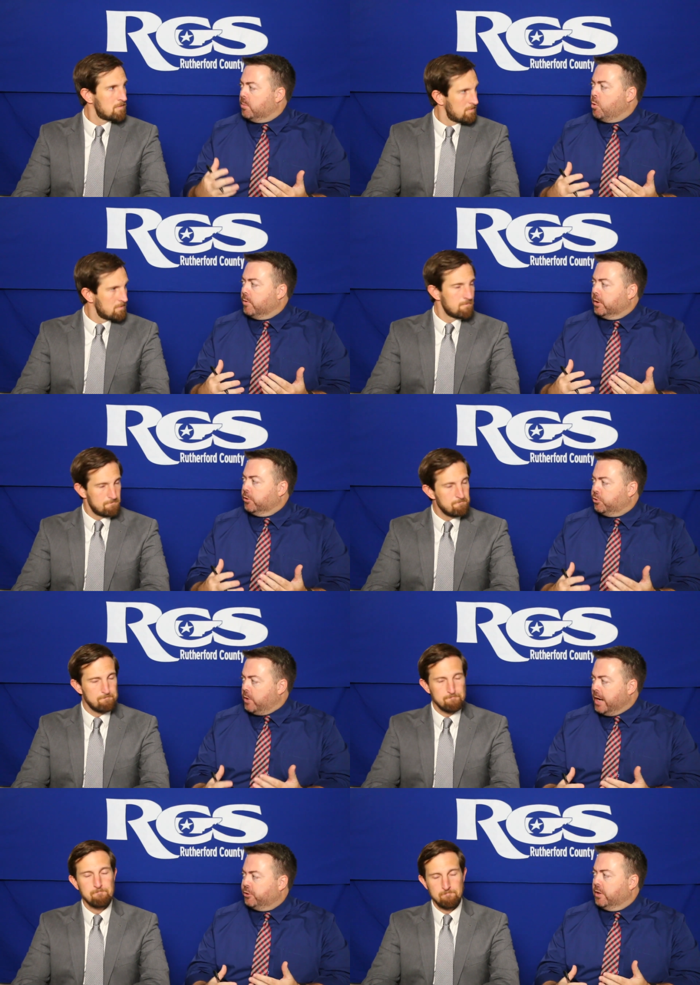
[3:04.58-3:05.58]
Speaker 1: and more of a
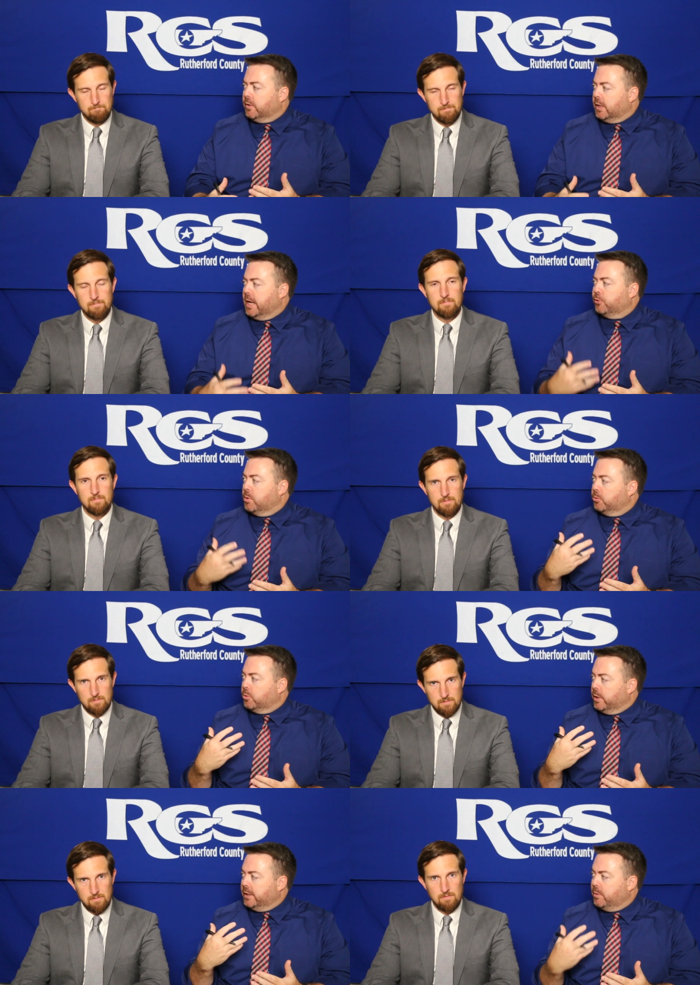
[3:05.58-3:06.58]
distraction mm -hmm. in the classroom,
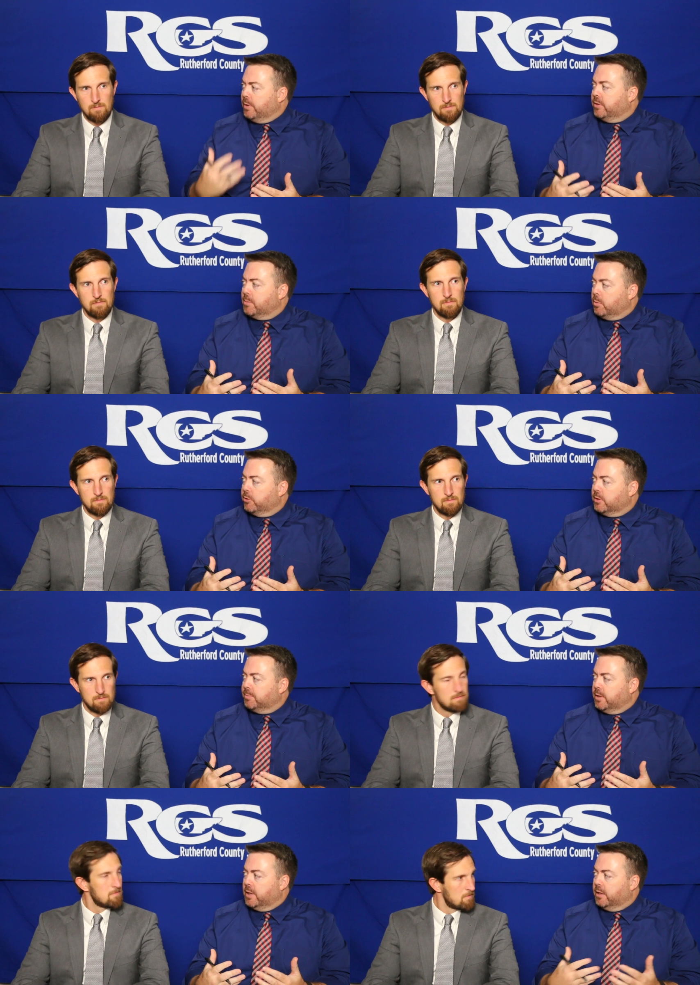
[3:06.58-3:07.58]
so we think we've come up with
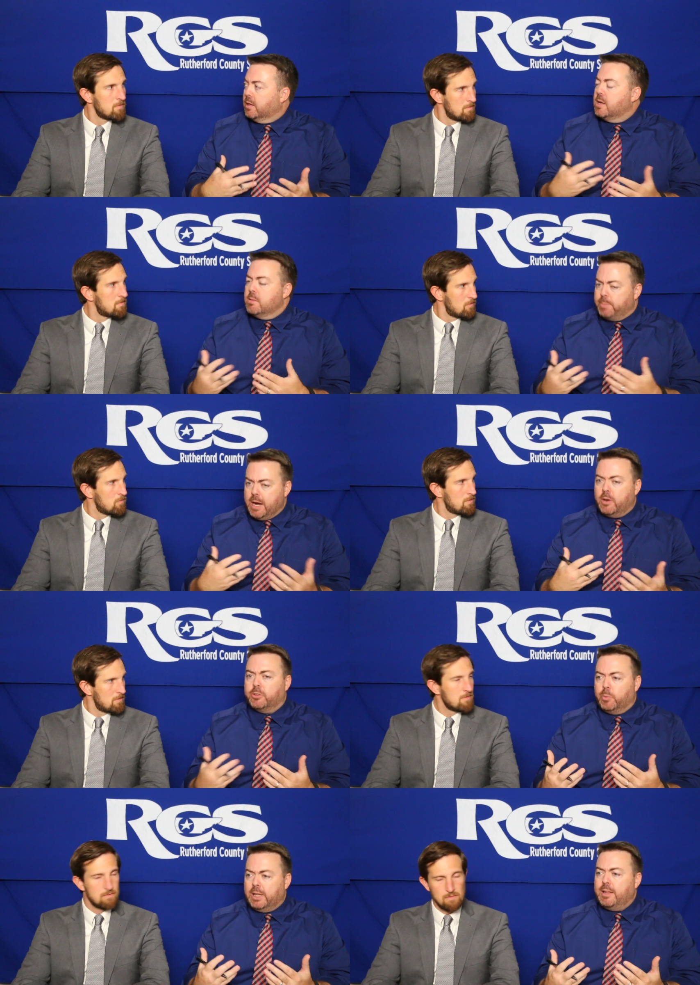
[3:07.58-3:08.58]
something that
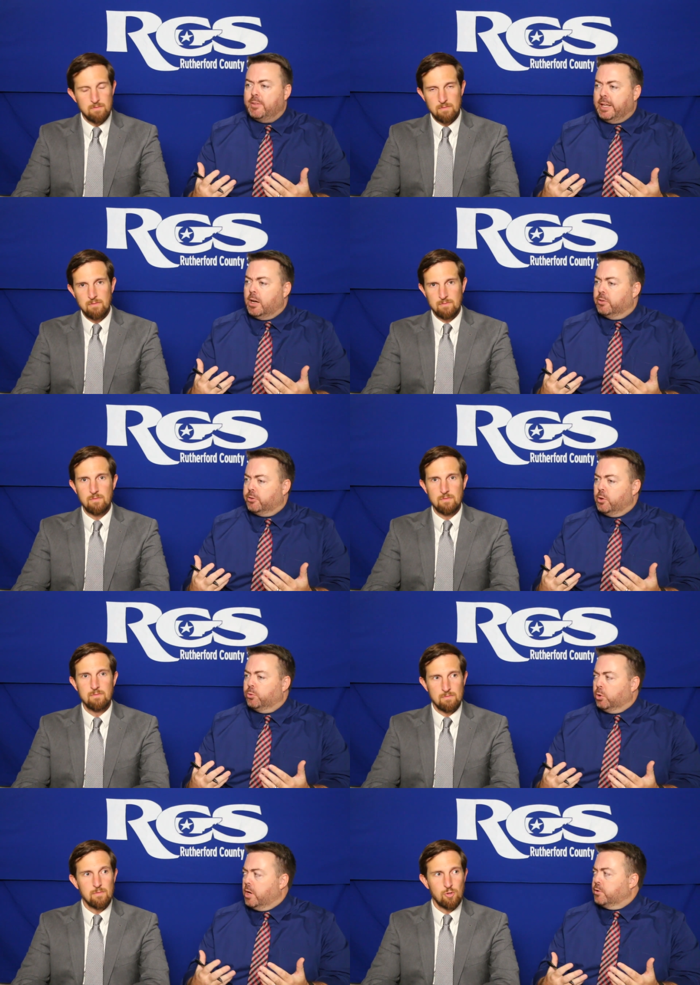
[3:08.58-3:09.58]
parents and we even think
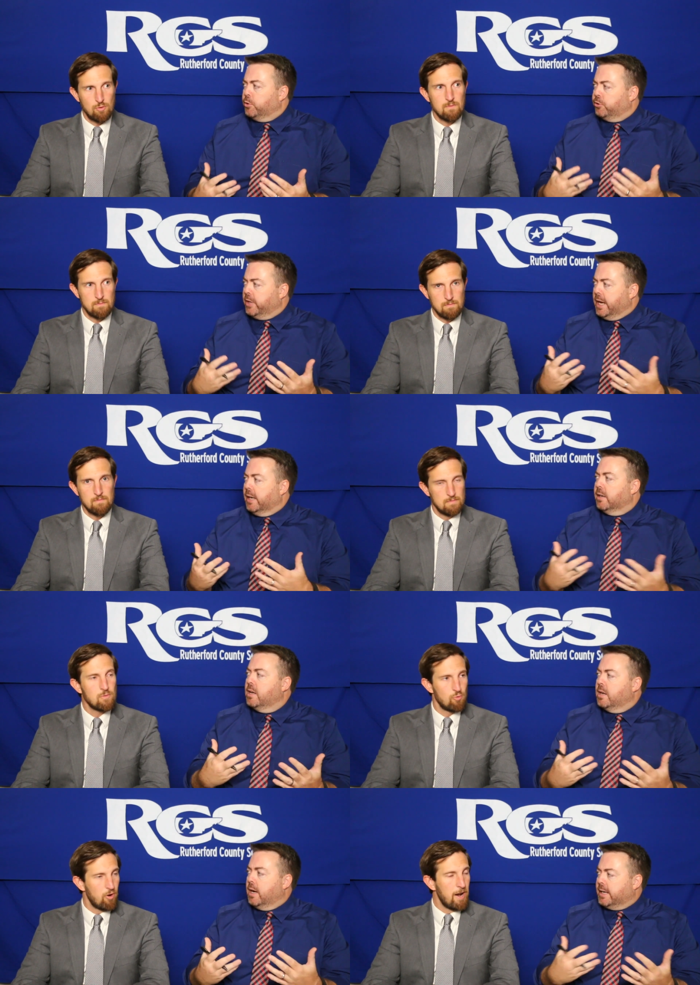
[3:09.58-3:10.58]
students will understand
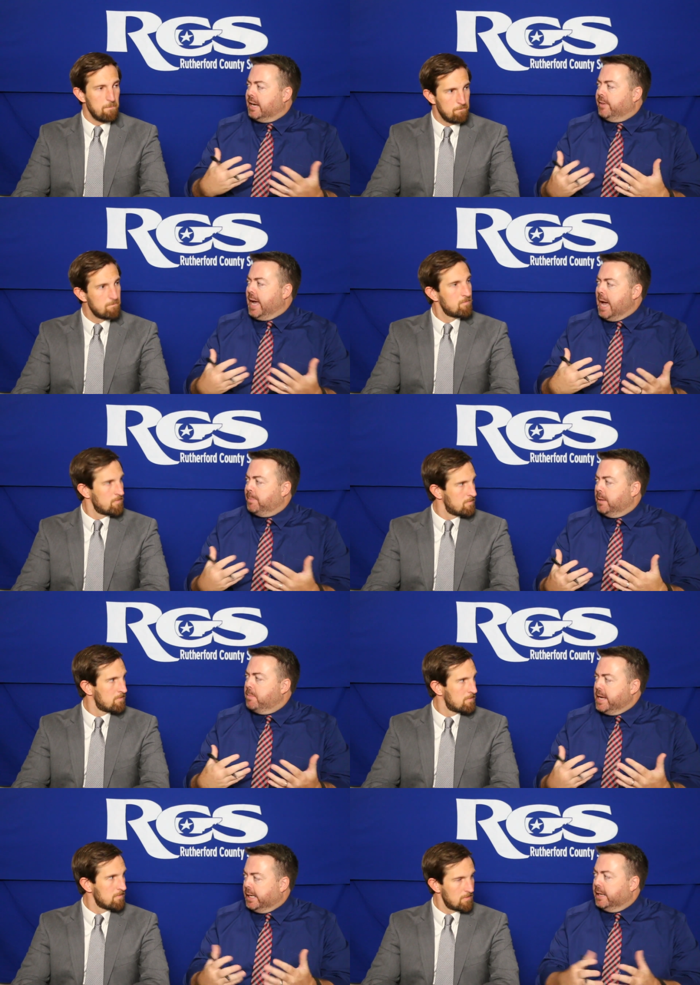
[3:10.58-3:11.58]
Speaker 2: right. kind of a happy
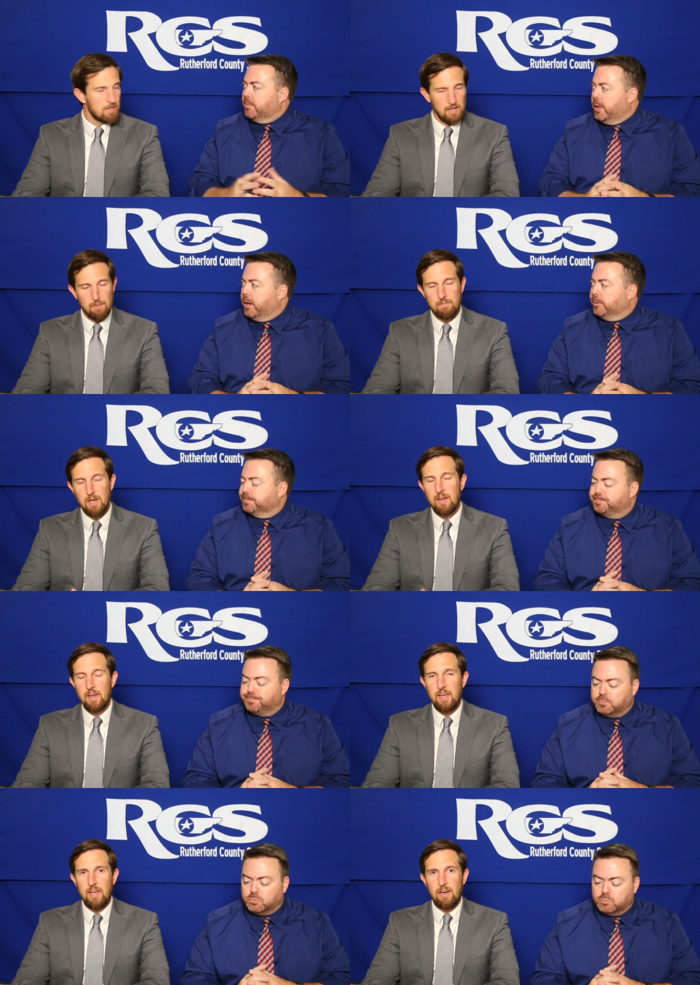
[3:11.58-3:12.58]
medium there. Yeah.
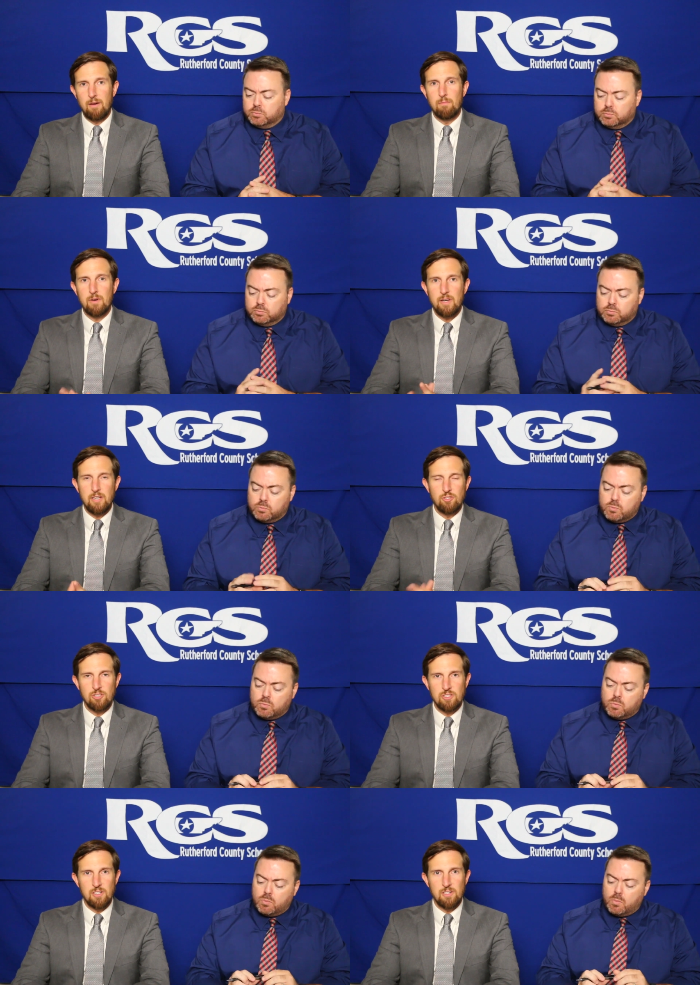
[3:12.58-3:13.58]
Um, and
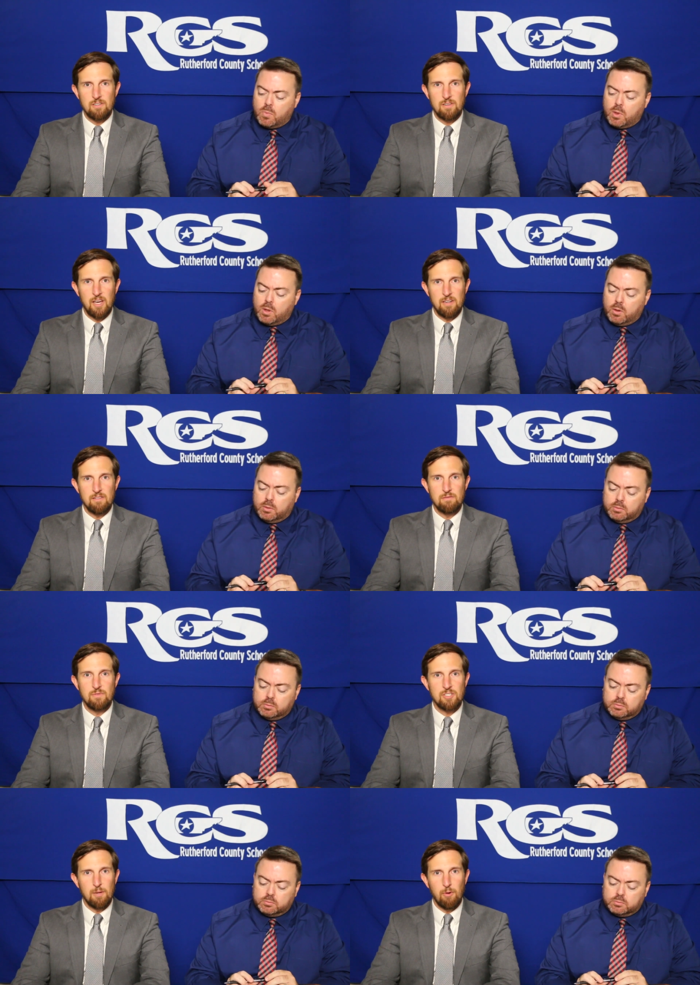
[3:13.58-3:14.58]
just to kind of
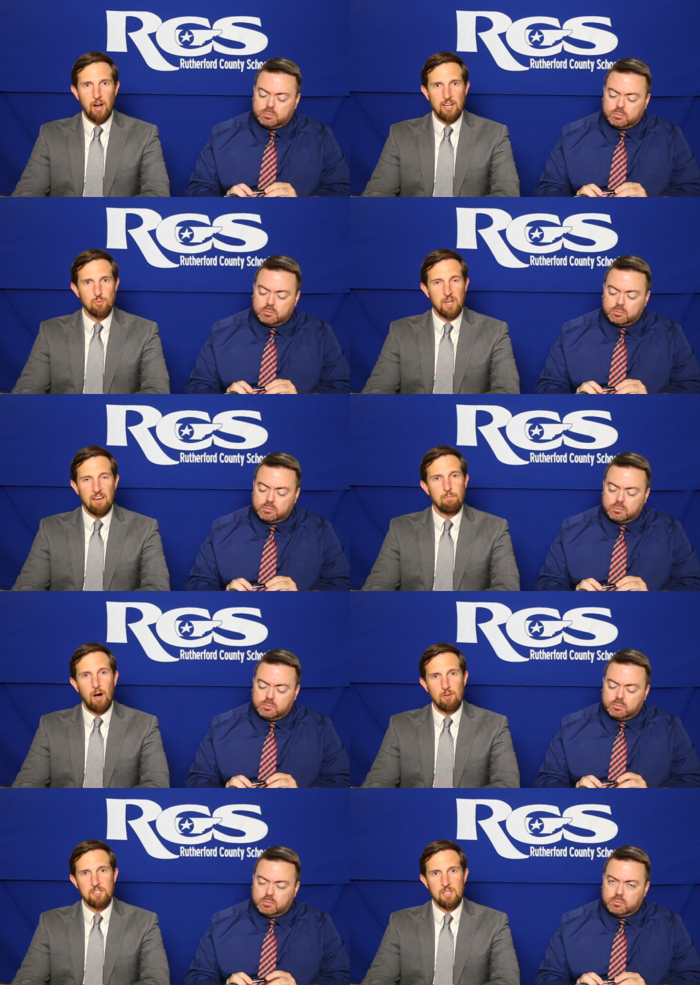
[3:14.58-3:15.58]
summarize, we have
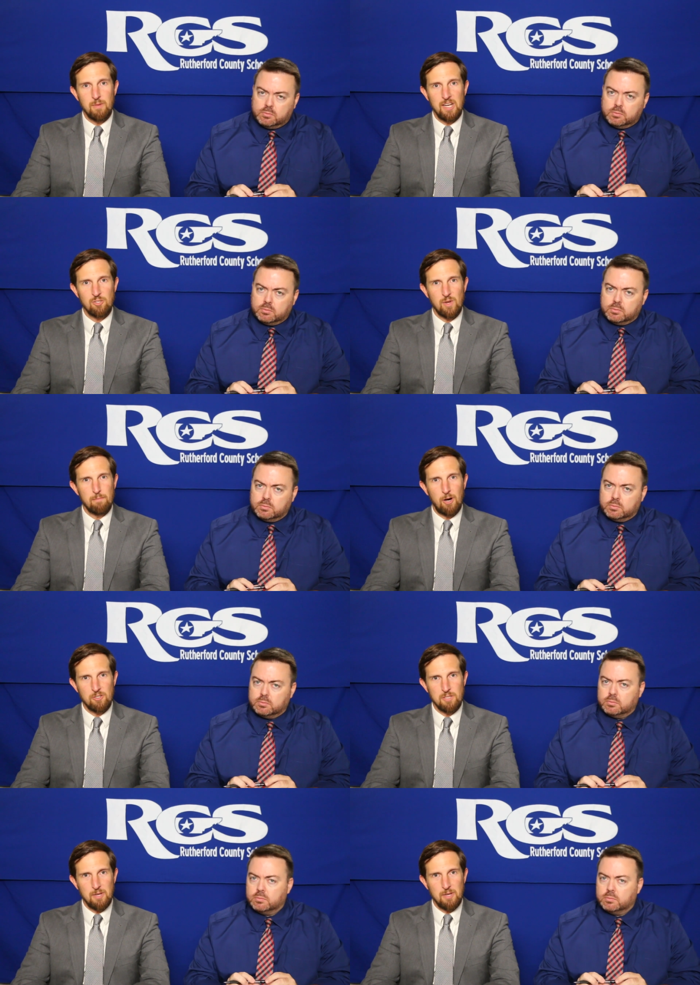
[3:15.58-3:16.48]
policy meetings. We have policy